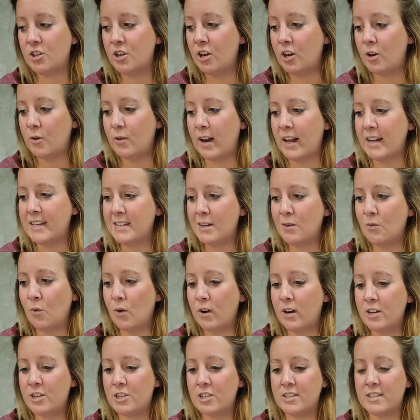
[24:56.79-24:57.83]
you know, and I didn't
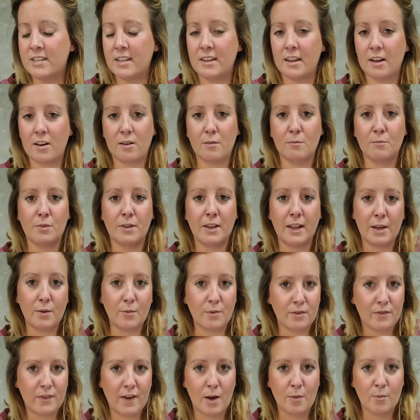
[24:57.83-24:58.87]
want to just sit there and play
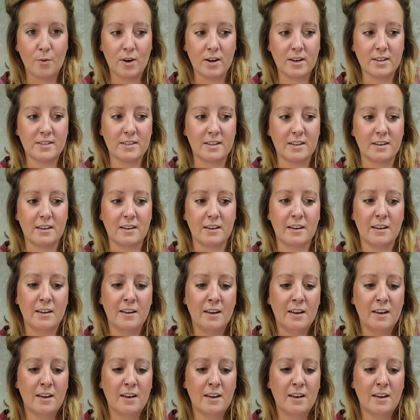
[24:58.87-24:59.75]
with fabrics and,